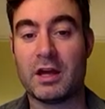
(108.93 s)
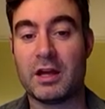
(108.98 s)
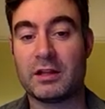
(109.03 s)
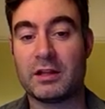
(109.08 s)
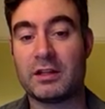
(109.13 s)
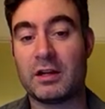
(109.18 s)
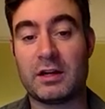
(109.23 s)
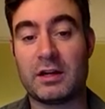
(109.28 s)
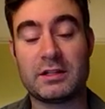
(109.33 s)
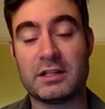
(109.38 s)

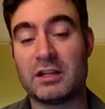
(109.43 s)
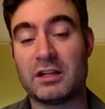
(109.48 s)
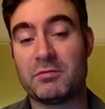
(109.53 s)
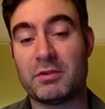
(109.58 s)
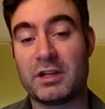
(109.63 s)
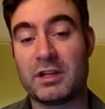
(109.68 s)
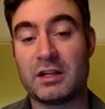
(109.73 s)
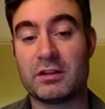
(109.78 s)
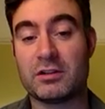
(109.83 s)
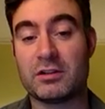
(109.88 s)
The idea
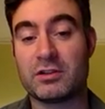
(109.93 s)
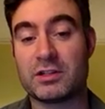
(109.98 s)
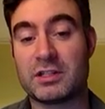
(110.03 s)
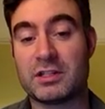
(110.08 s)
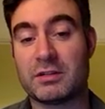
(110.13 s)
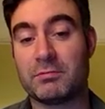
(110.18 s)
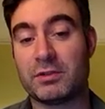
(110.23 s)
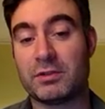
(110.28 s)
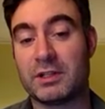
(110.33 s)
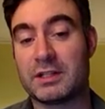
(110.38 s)
being that just
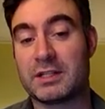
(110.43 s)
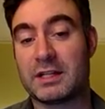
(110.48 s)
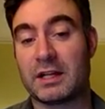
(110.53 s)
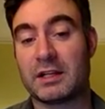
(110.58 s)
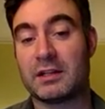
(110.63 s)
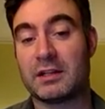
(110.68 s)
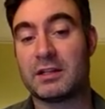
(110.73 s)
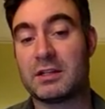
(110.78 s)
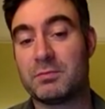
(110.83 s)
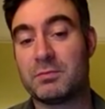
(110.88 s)
simply
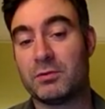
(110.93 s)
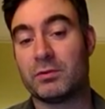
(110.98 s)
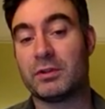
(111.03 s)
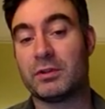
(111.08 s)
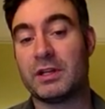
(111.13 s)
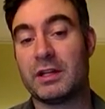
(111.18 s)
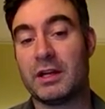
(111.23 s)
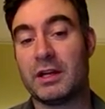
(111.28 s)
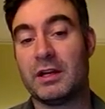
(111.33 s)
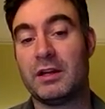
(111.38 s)
attacking this pawn
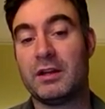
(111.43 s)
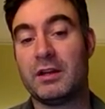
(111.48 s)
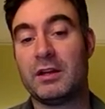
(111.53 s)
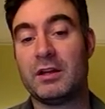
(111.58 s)
here.